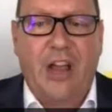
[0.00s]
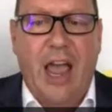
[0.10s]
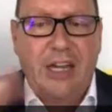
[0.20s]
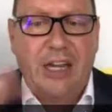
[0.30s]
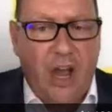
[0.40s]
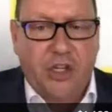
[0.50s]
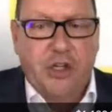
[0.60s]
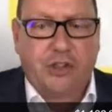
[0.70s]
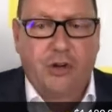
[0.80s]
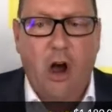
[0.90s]
estate.
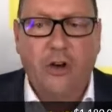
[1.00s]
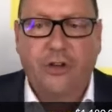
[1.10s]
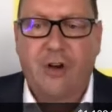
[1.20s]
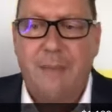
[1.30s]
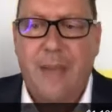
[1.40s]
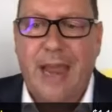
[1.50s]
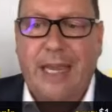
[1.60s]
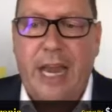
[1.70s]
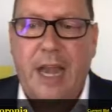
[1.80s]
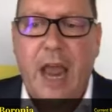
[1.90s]
Nice and strong, straight
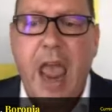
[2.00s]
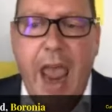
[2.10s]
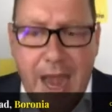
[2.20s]
back in.